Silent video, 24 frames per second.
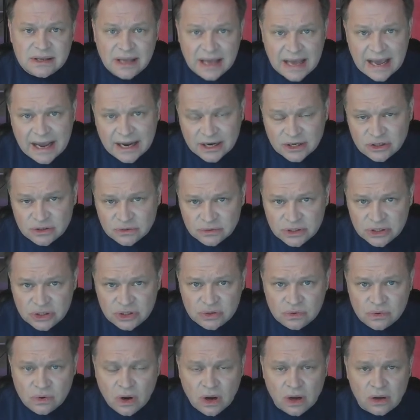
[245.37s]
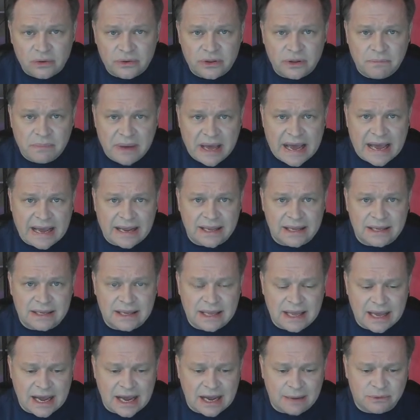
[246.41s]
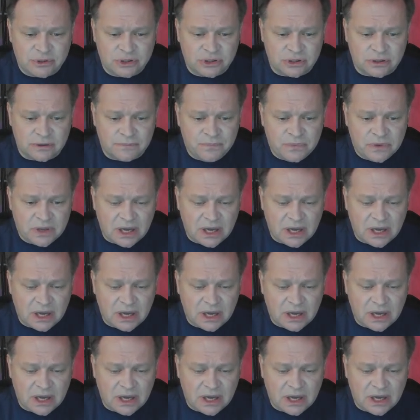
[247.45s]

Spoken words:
actually do all the packet capture.